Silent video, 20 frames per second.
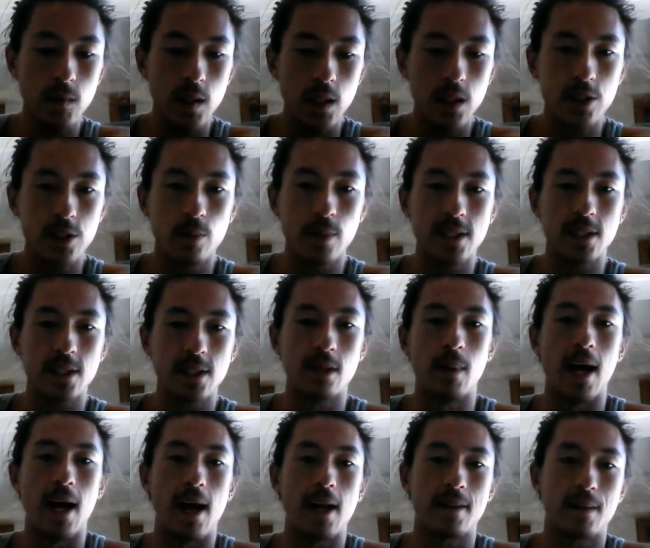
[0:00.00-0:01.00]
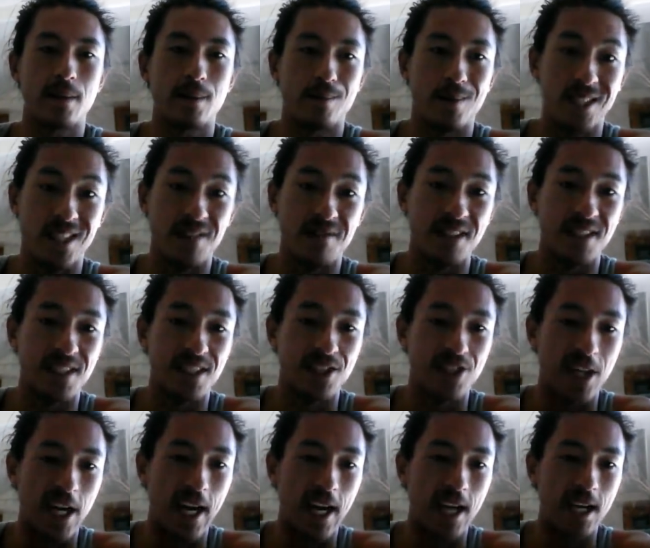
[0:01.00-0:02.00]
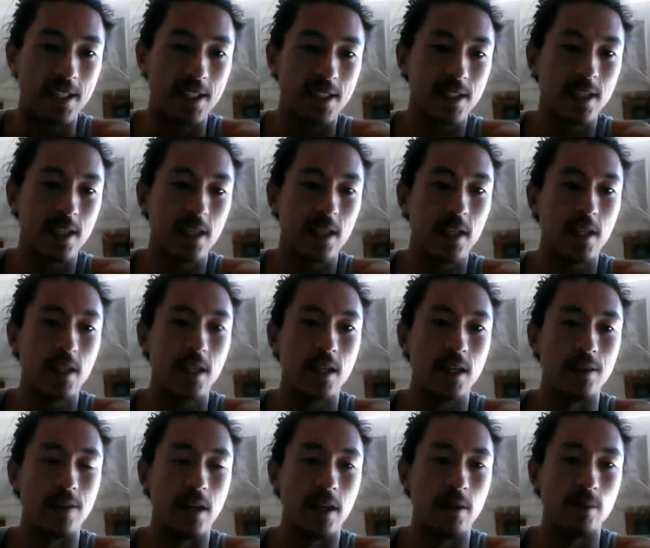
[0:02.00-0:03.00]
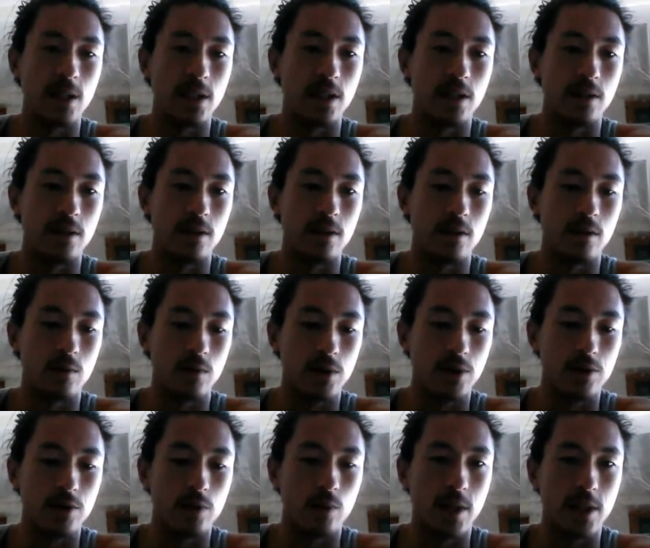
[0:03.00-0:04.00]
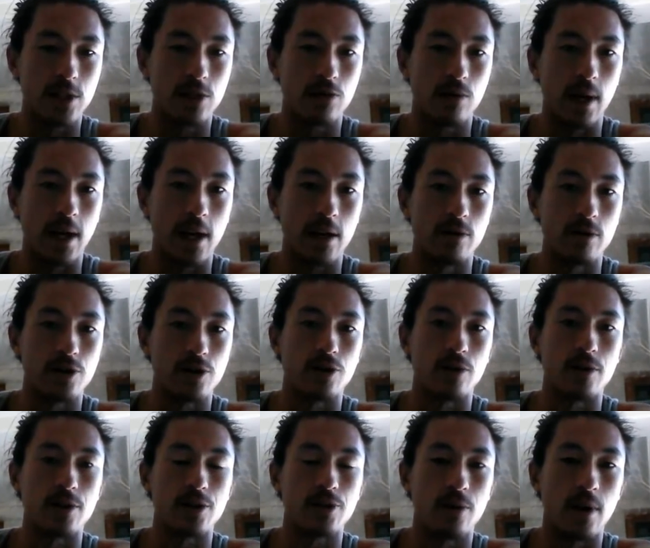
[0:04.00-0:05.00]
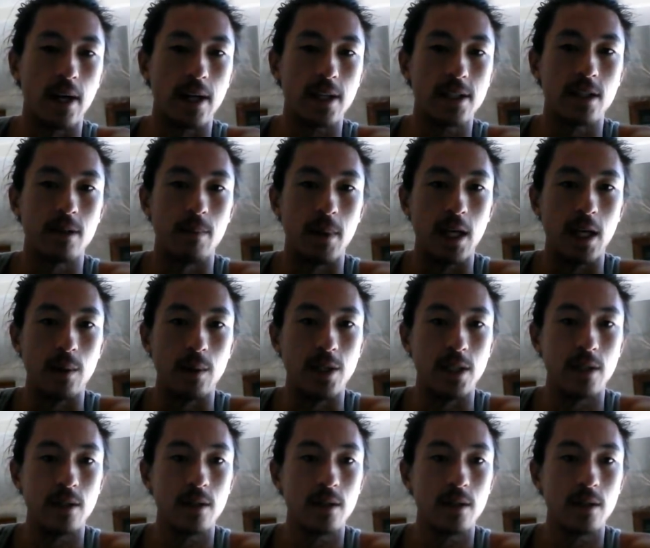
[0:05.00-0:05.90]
Swings the math to give us a chance, and then we can use Windstrider and Sure Strike to maybe